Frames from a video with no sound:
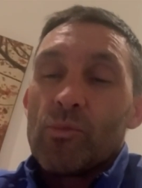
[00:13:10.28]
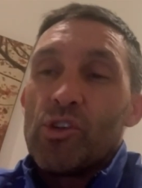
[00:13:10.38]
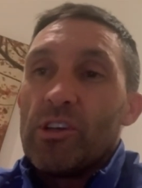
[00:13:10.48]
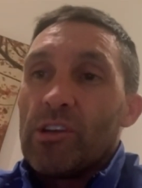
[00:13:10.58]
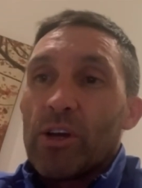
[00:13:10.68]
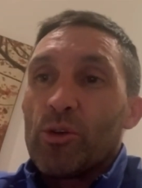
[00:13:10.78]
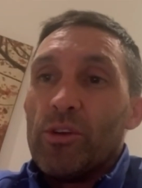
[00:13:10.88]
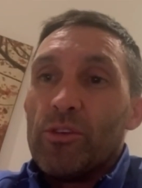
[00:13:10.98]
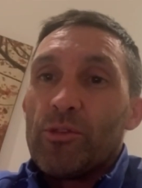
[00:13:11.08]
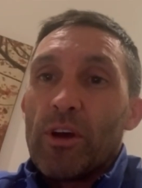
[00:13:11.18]
geez, I
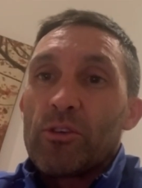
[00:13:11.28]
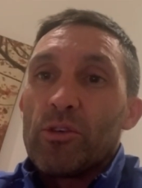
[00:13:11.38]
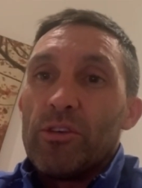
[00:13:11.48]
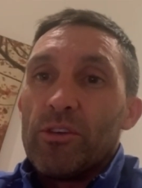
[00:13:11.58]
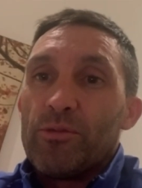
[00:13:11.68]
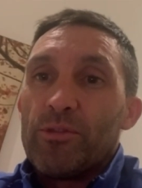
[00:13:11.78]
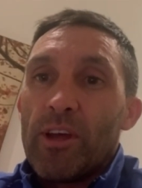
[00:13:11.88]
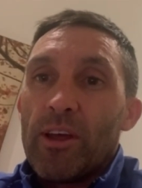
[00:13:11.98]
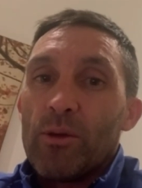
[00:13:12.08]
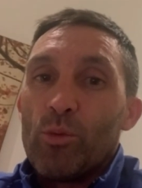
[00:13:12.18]
couldn't have. I couldn't have
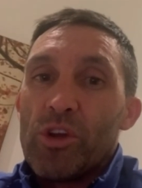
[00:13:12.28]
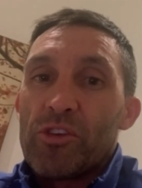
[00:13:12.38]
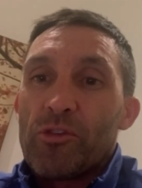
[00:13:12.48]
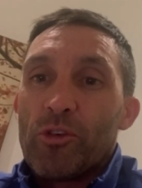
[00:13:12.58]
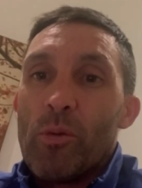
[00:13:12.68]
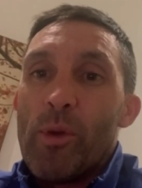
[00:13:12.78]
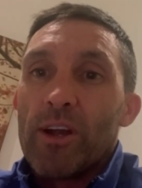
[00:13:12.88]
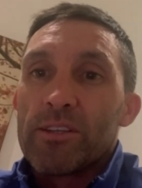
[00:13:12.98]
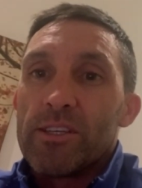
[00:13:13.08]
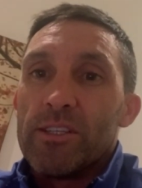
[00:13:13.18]
uh, wished for a
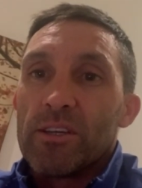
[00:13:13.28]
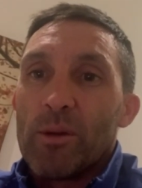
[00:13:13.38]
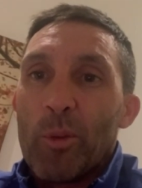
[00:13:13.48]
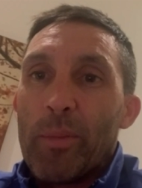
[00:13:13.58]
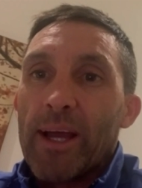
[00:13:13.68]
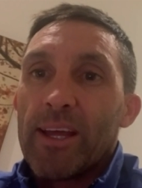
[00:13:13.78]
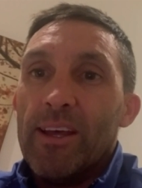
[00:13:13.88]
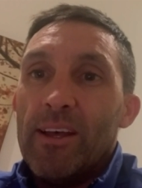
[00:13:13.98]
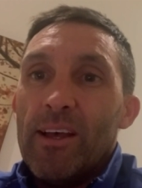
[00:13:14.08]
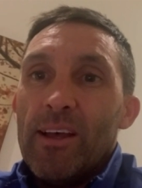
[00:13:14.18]
better season coming back.
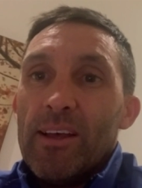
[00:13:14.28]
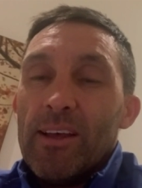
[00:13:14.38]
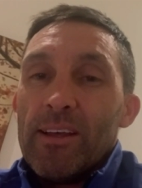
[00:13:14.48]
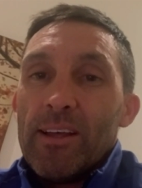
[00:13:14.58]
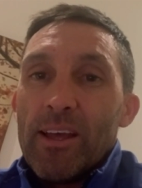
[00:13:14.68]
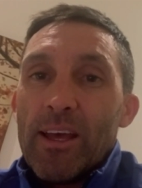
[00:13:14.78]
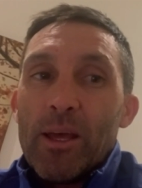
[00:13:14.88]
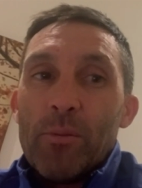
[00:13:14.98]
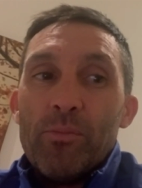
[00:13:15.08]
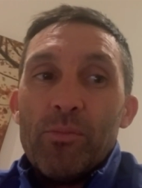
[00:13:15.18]

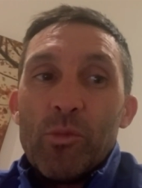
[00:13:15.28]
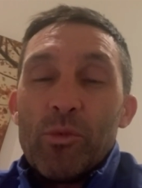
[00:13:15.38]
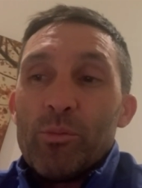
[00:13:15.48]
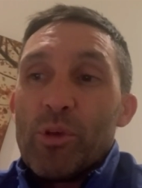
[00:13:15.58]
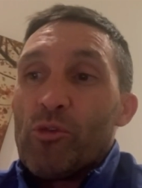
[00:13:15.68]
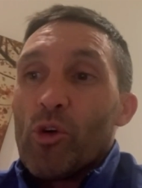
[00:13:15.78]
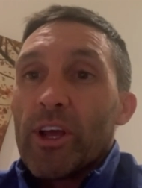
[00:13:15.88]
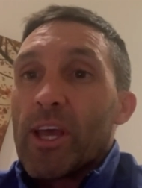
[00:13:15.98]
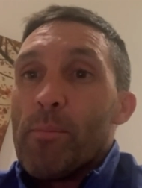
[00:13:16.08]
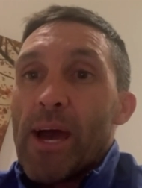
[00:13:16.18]
Um, before
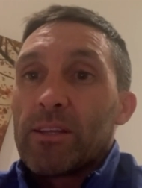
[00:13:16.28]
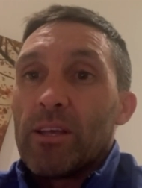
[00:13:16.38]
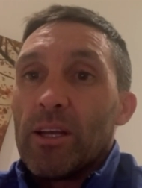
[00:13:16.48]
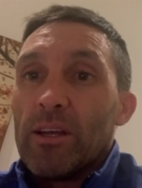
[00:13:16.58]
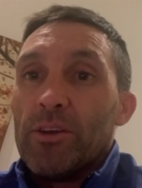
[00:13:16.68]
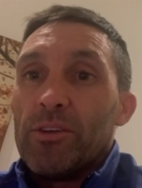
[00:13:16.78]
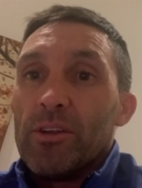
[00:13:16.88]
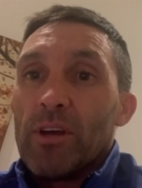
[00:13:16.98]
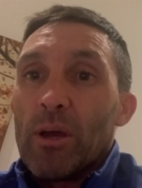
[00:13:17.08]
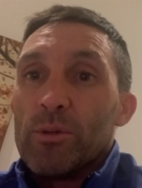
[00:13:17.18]
I came back to England,
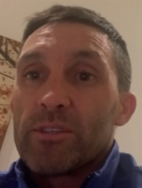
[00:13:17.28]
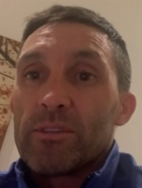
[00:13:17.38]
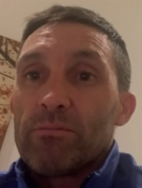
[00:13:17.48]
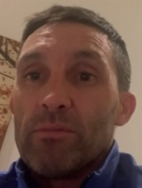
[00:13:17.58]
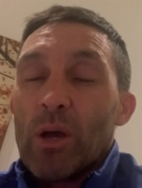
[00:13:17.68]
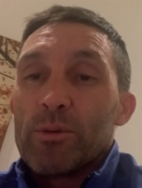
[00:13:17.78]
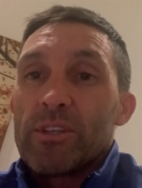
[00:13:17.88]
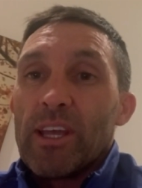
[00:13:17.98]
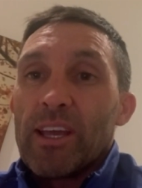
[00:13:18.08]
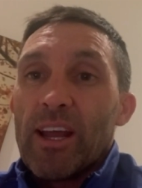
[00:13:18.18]
I was I was
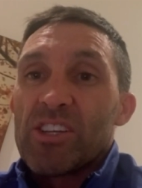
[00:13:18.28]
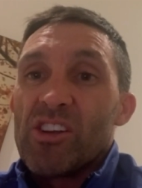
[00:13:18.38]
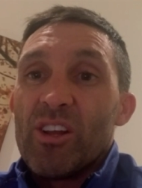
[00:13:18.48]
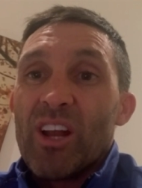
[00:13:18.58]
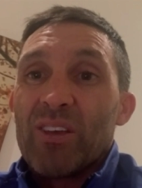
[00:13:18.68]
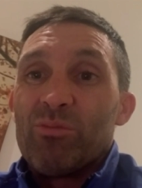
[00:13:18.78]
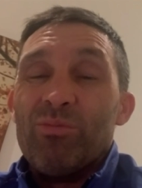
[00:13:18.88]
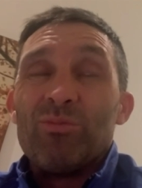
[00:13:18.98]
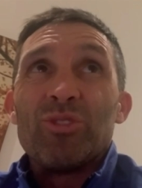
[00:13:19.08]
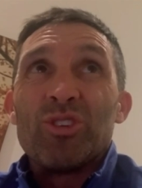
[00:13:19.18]
thinking actually like
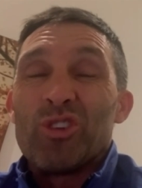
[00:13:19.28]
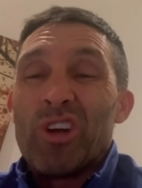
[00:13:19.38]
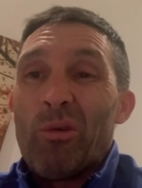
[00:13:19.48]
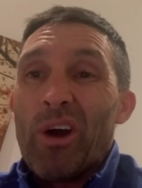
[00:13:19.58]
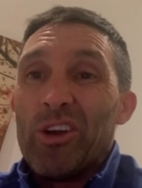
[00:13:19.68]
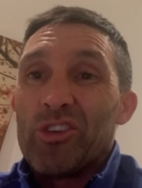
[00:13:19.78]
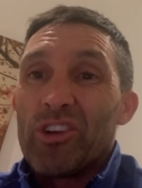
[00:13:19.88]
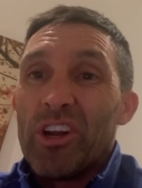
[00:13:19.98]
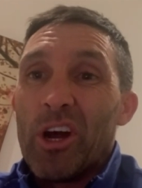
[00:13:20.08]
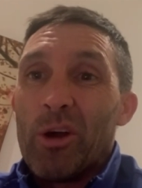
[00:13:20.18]
should I ride or
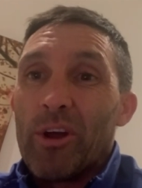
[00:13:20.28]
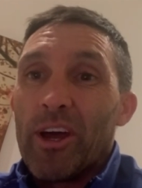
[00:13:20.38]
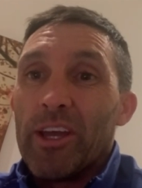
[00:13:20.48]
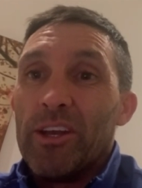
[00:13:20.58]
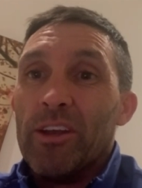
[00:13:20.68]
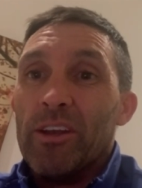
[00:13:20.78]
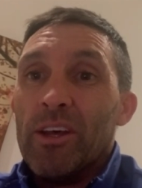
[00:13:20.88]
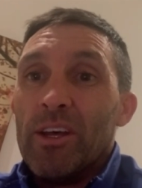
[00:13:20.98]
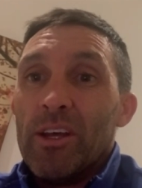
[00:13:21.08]
should I not ride? And,